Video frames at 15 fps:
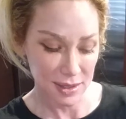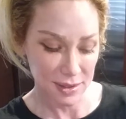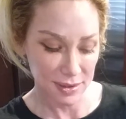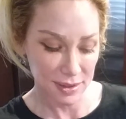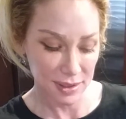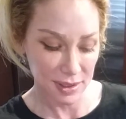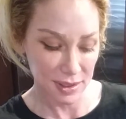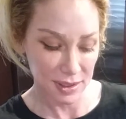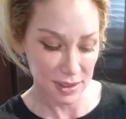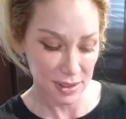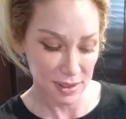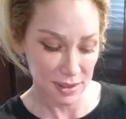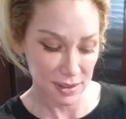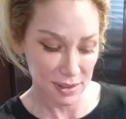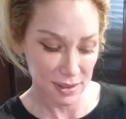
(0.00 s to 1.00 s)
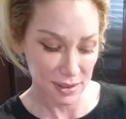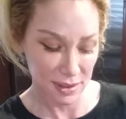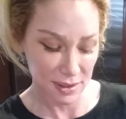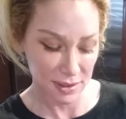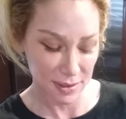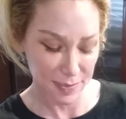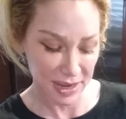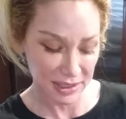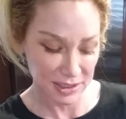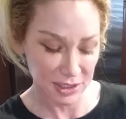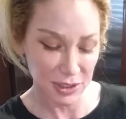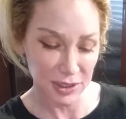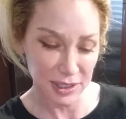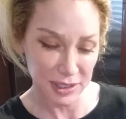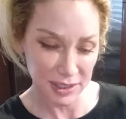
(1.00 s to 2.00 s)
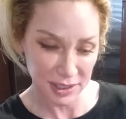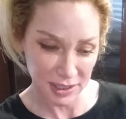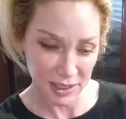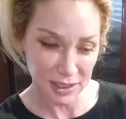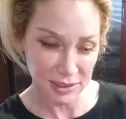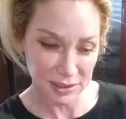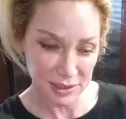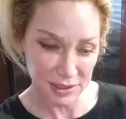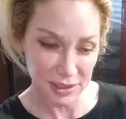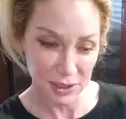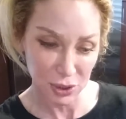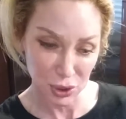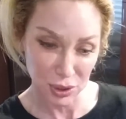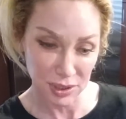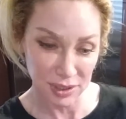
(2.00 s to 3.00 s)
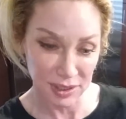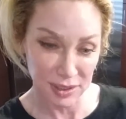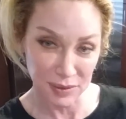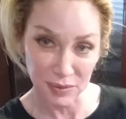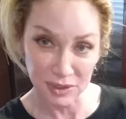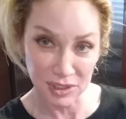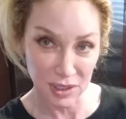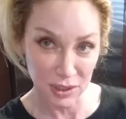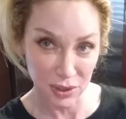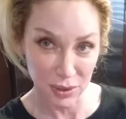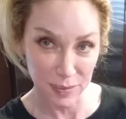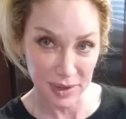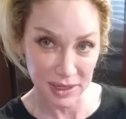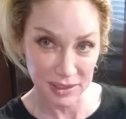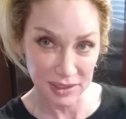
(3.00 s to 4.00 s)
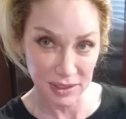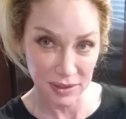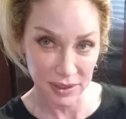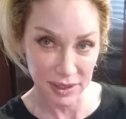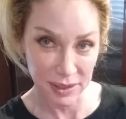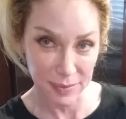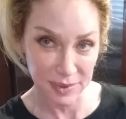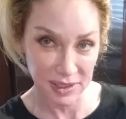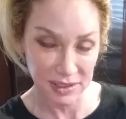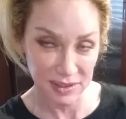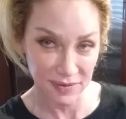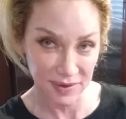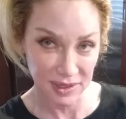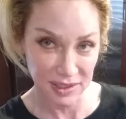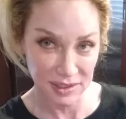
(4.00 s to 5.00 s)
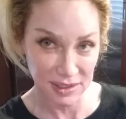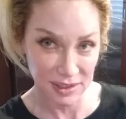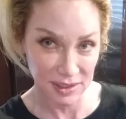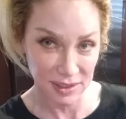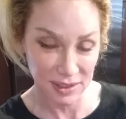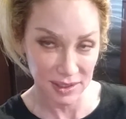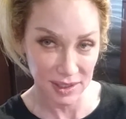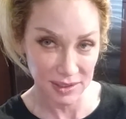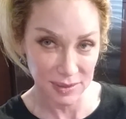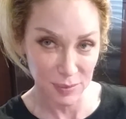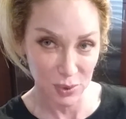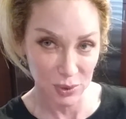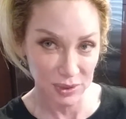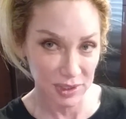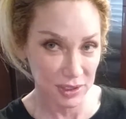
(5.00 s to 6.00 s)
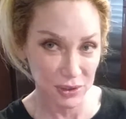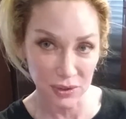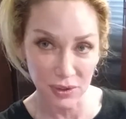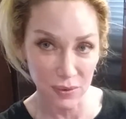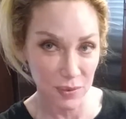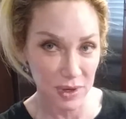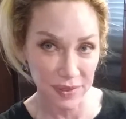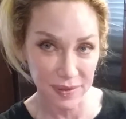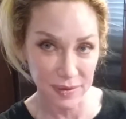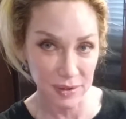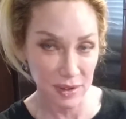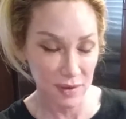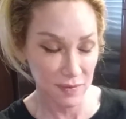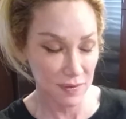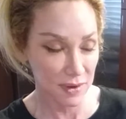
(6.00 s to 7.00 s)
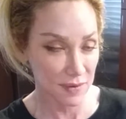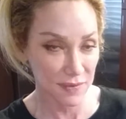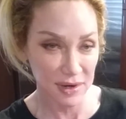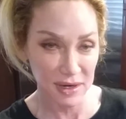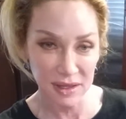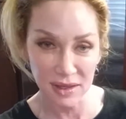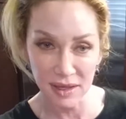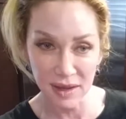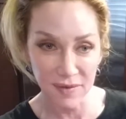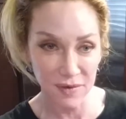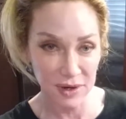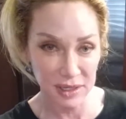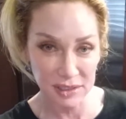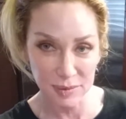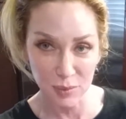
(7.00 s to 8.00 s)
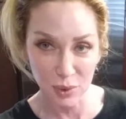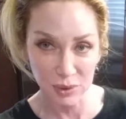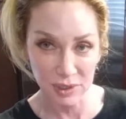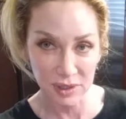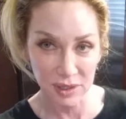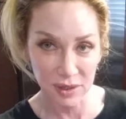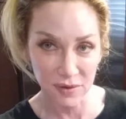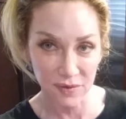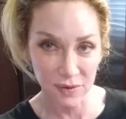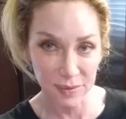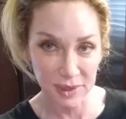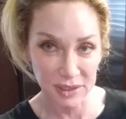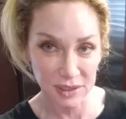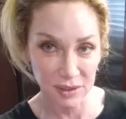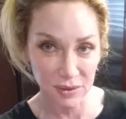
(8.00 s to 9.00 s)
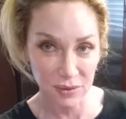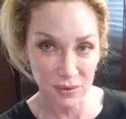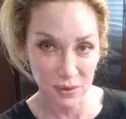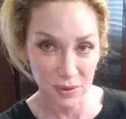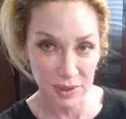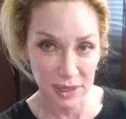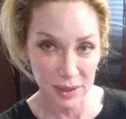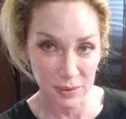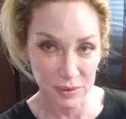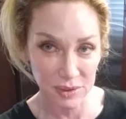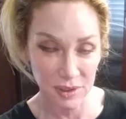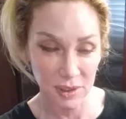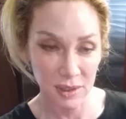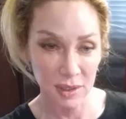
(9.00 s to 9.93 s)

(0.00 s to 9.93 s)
the bacteria and the yeast, the good, and it's all good bacteria, because if it isn't, it gets moldy, and you don't want, if anything ever gets moldy that you're fermenting, you throw it out.